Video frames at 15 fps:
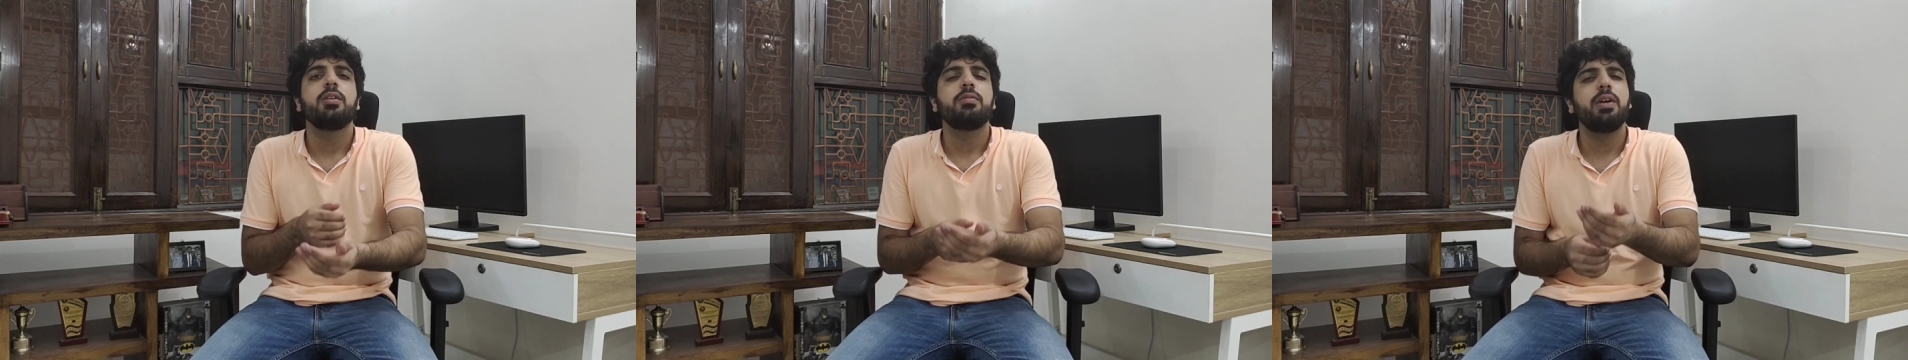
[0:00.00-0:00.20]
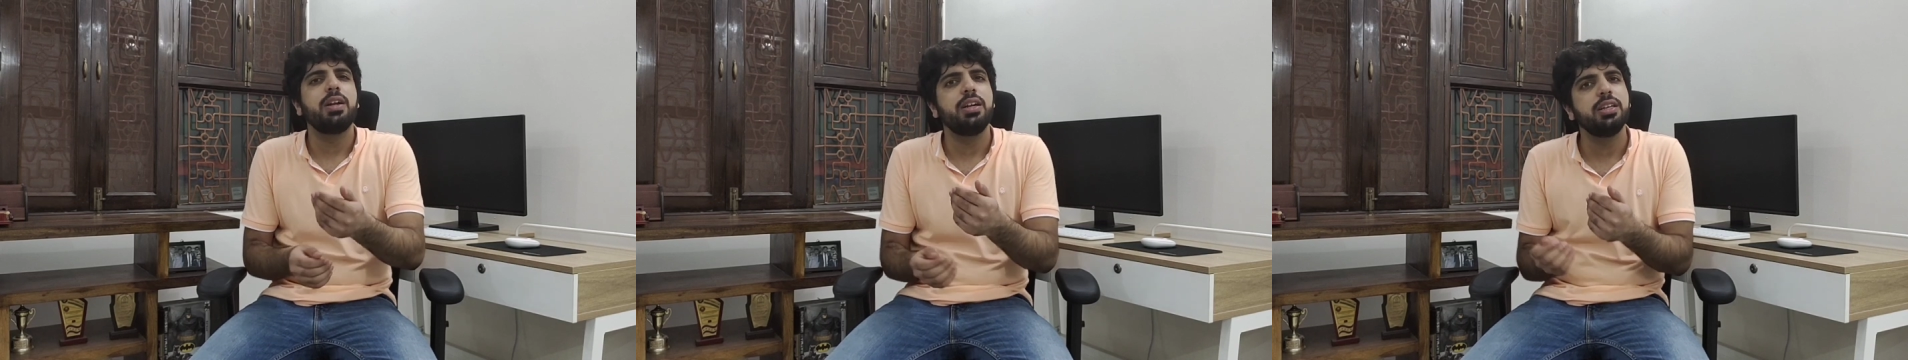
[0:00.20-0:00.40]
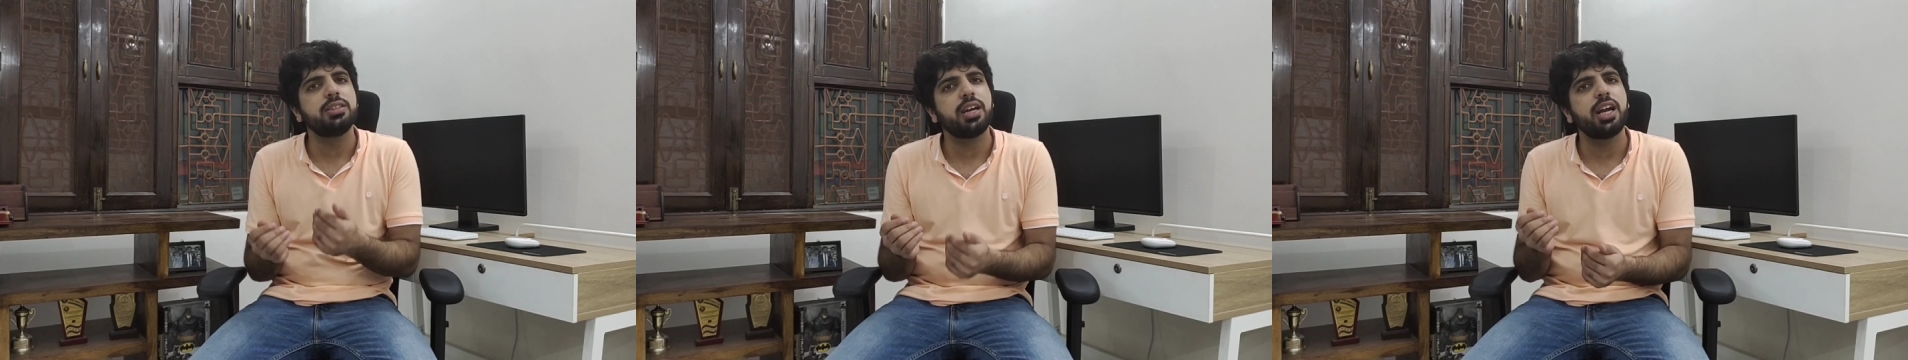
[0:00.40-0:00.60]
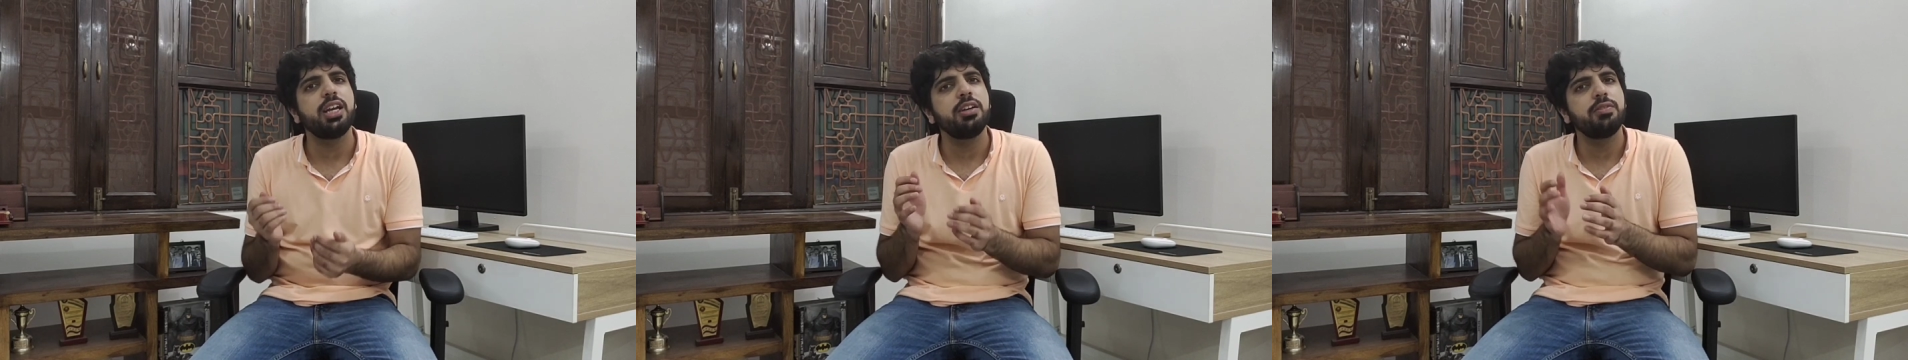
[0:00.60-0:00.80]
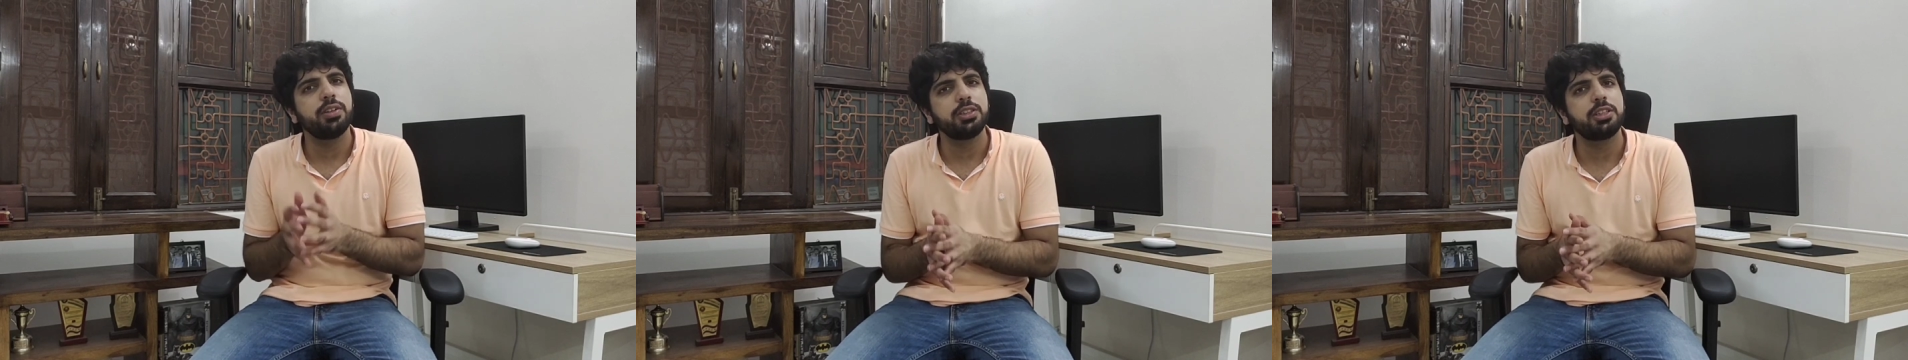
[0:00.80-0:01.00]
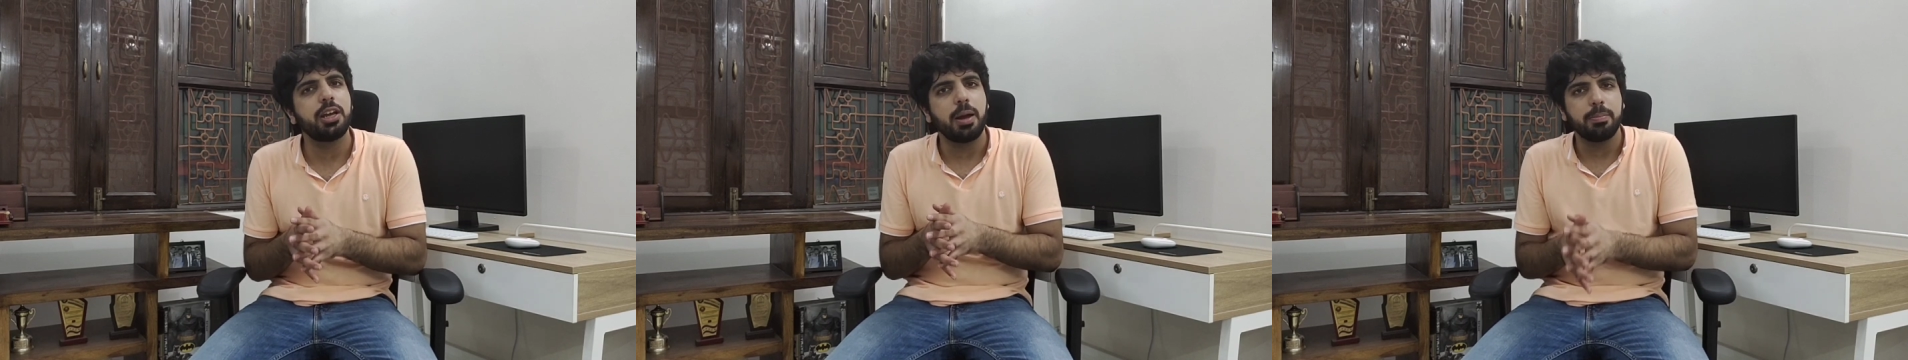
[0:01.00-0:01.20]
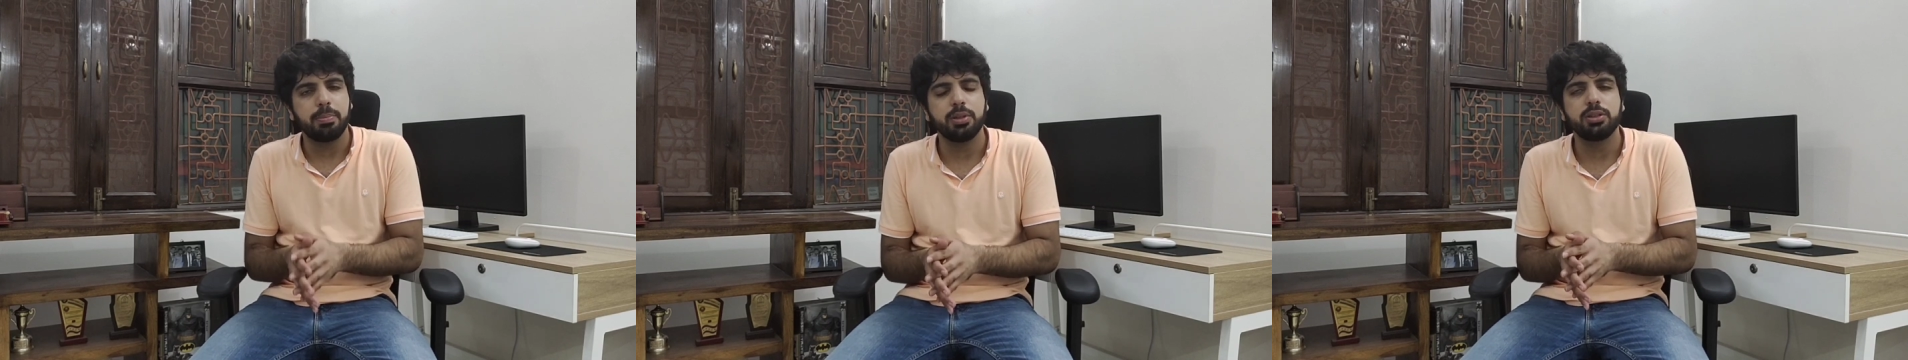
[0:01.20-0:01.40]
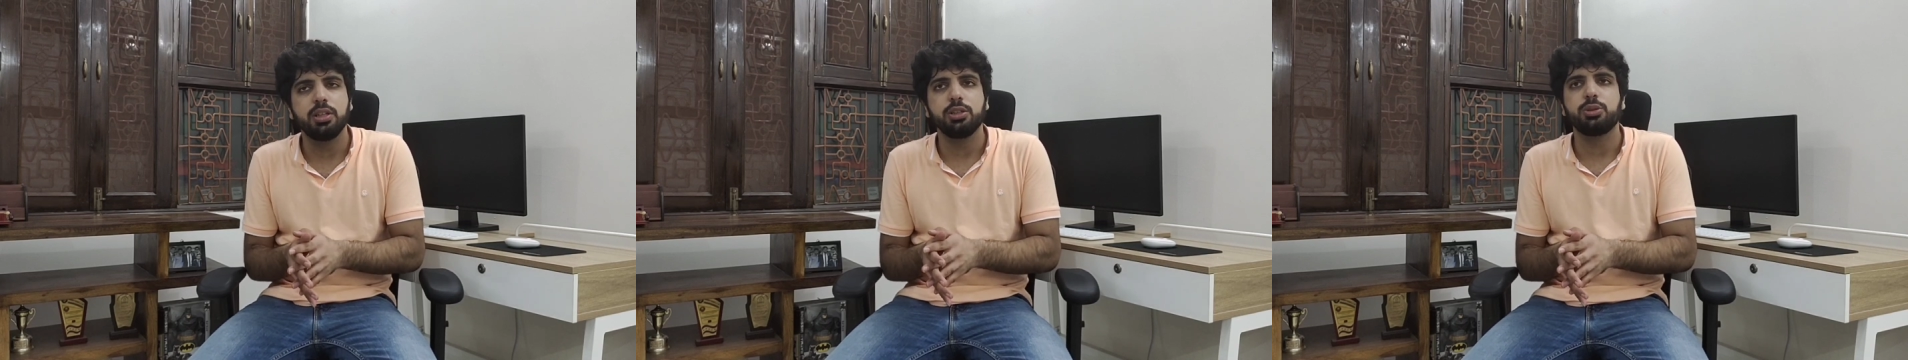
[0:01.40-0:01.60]
while deciding which
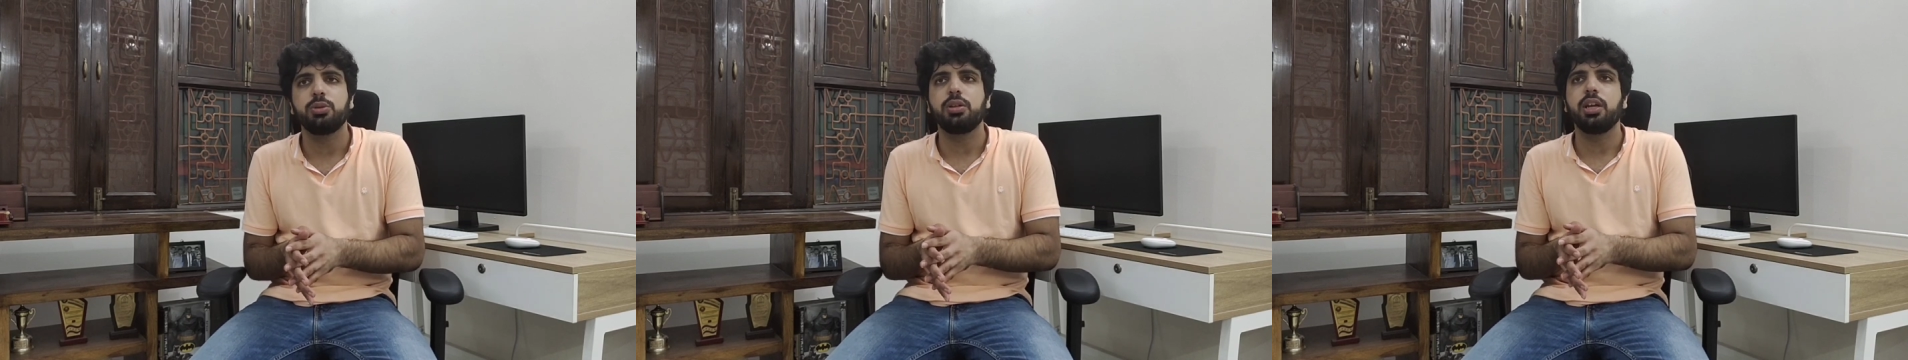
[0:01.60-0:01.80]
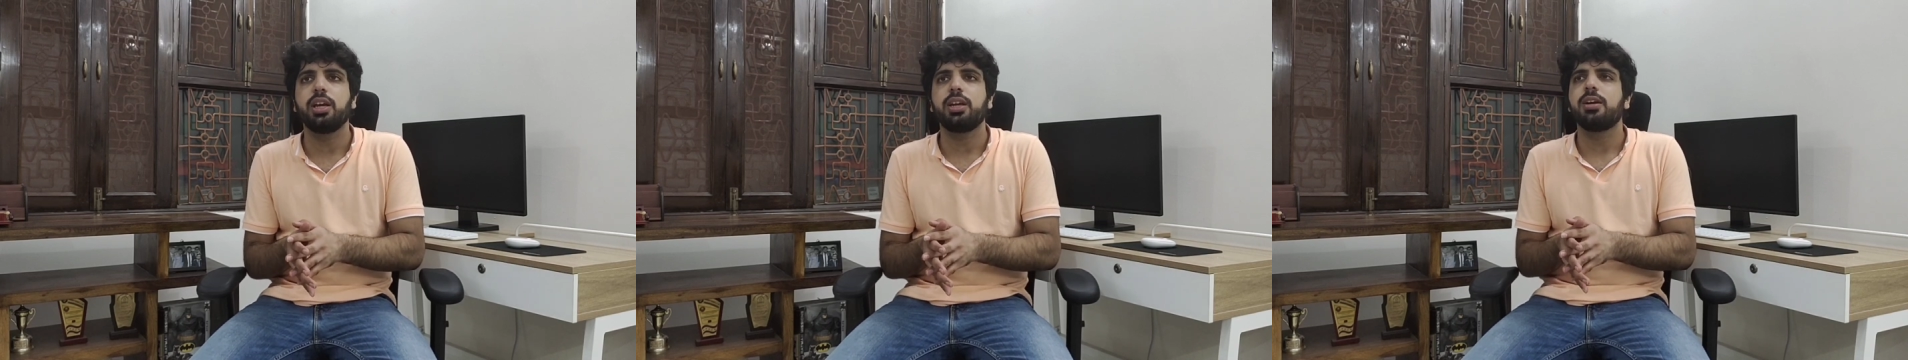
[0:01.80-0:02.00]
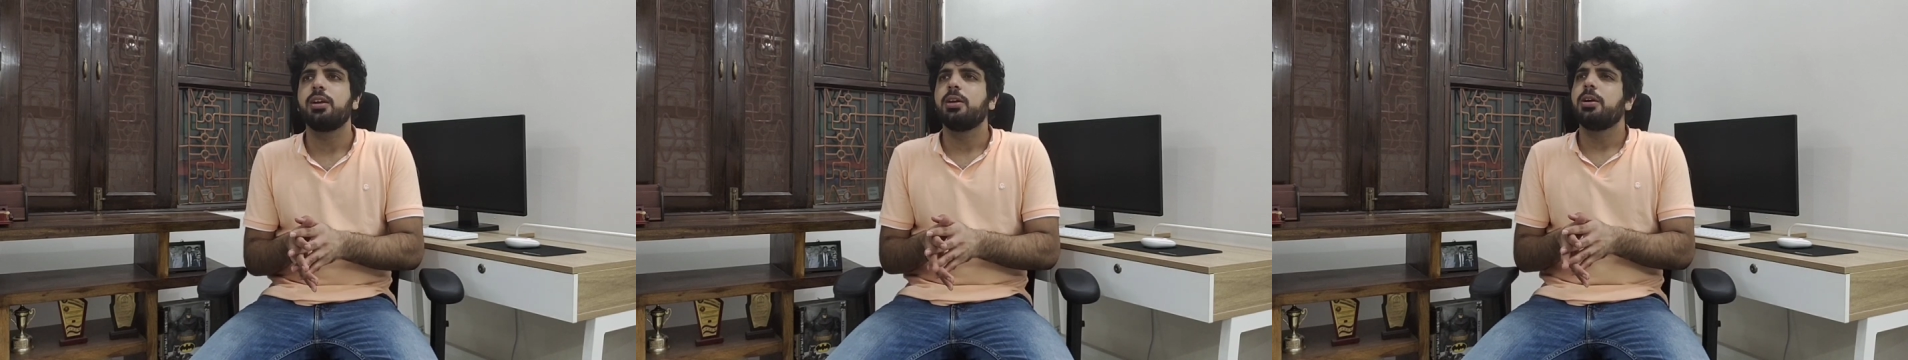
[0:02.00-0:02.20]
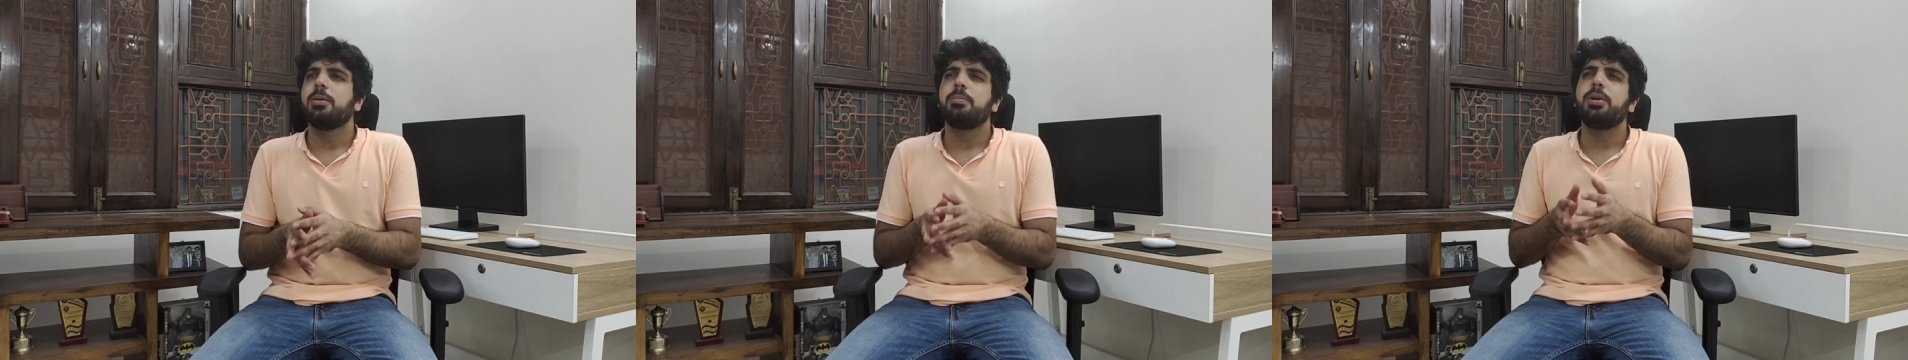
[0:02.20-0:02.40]
campus they should take,